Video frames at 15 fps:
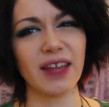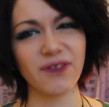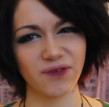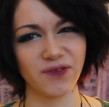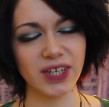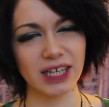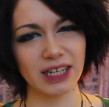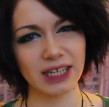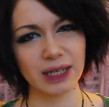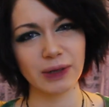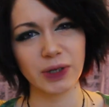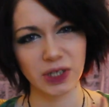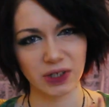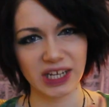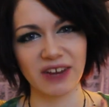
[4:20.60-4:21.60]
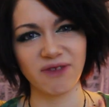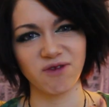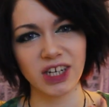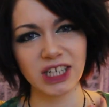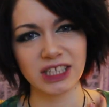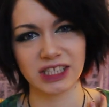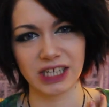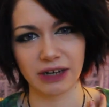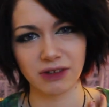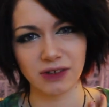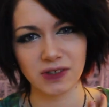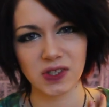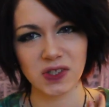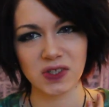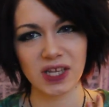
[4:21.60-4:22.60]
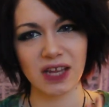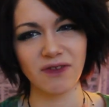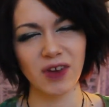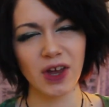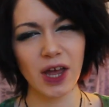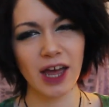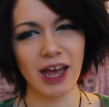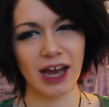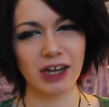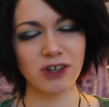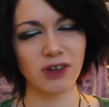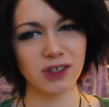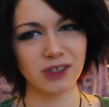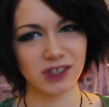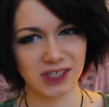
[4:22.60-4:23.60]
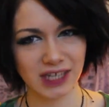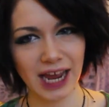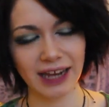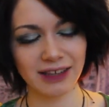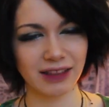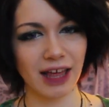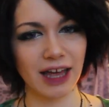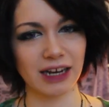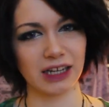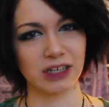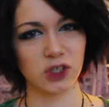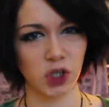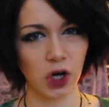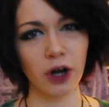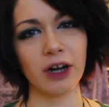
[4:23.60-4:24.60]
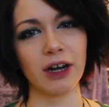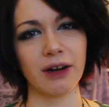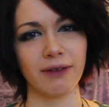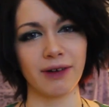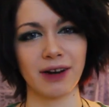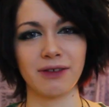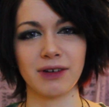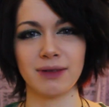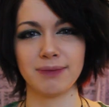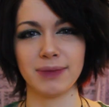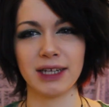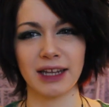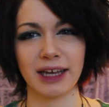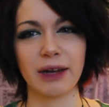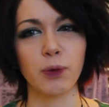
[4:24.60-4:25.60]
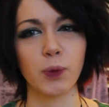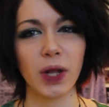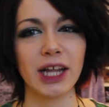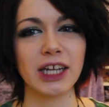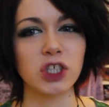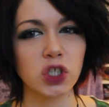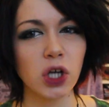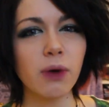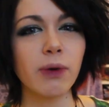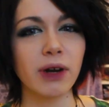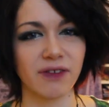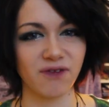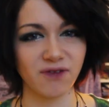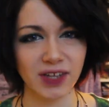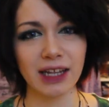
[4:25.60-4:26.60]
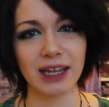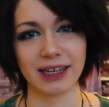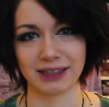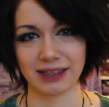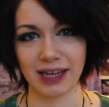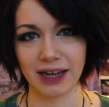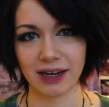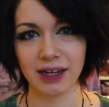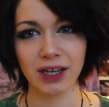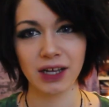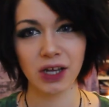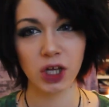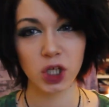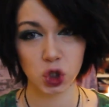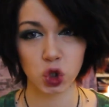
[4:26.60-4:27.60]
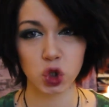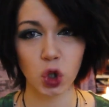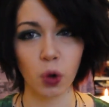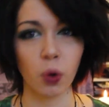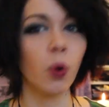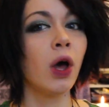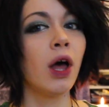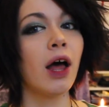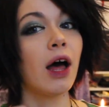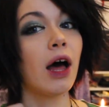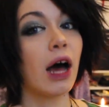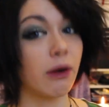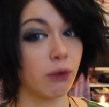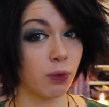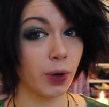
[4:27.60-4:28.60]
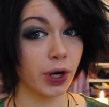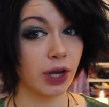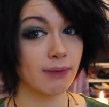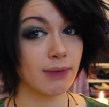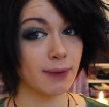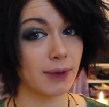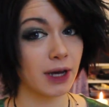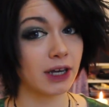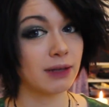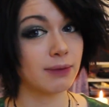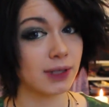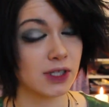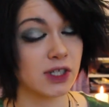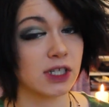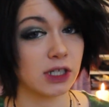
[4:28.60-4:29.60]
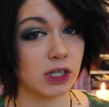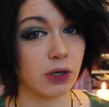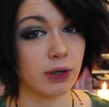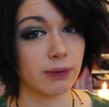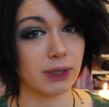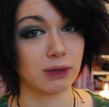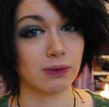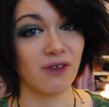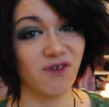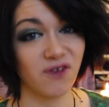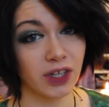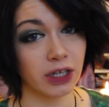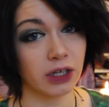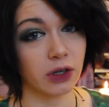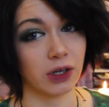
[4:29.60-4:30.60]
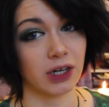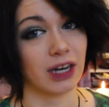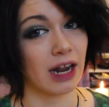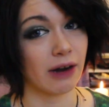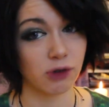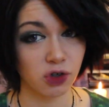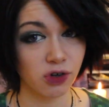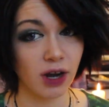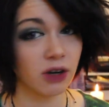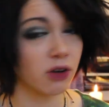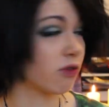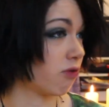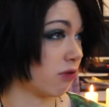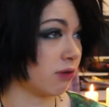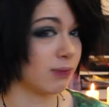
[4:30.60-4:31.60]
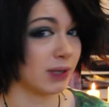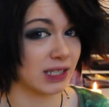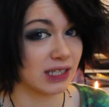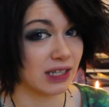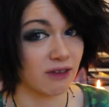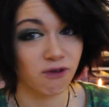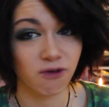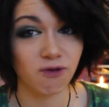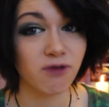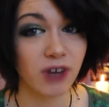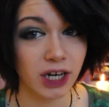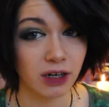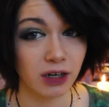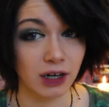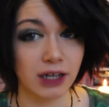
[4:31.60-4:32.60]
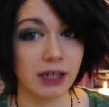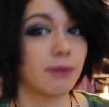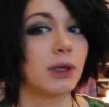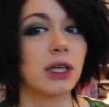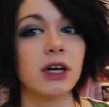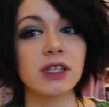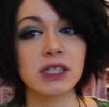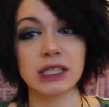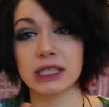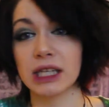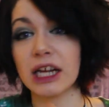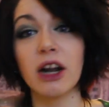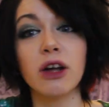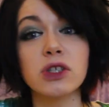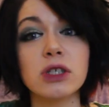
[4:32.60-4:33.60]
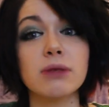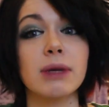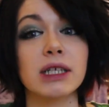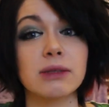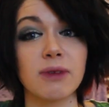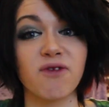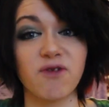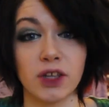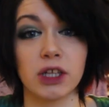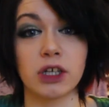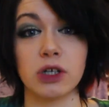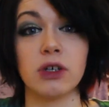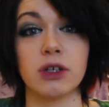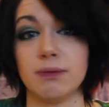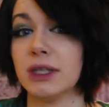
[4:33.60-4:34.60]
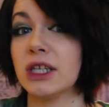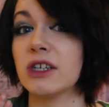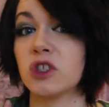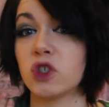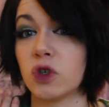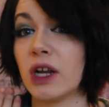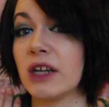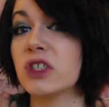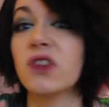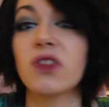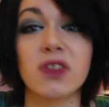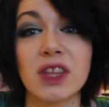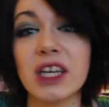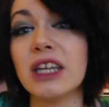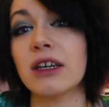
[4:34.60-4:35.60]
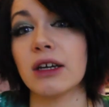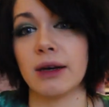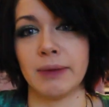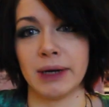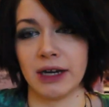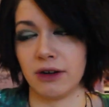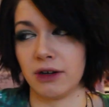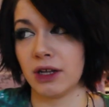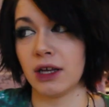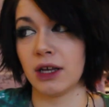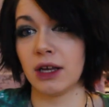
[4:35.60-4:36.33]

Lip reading: feeling when you get really down on yourself, I try to take that and turn it around and be like, well, I don't want to feel like that, so I will work on my body because I know it makes me feel good, and I will try to groom myself regularly because it also makes me feel good, because I don't have to think about